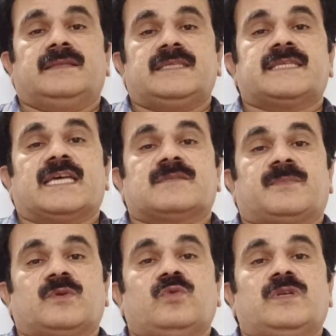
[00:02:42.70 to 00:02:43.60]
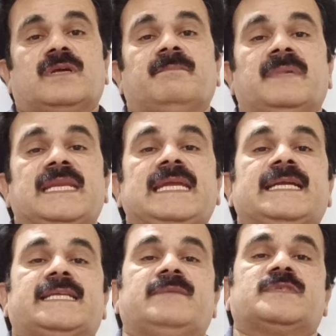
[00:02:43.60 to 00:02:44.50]
This has proved
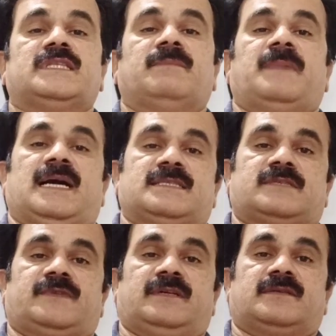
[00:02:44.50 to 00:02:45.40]
many times in the past.